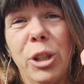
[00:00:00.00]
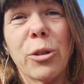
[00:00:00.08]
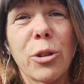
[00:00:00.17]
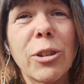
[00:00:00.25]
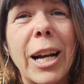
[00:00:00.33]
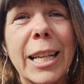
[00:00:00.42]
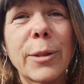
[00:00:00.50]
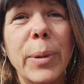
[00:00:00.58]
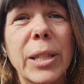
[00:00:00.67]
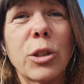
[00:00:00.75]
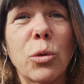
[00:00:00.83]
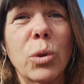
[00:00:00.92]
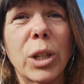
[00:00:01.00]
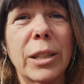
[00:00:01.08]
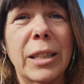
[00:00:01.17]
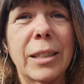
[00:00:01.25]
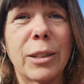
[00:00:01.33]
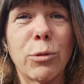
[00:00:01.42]
grasping to what
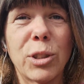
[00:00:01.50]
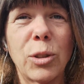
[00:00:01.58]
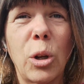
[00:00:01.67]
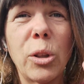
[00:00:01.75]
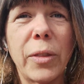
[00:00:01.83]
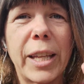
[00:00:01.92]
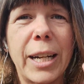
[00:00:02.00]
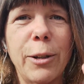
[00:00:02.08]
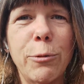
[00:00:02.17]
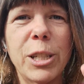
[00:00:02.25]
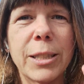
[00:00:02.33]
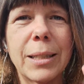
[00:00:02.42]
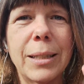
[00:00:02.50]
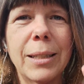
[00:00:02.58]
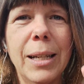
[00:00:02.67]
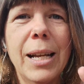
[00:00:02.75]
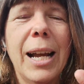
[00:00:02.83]
the result that I wanted,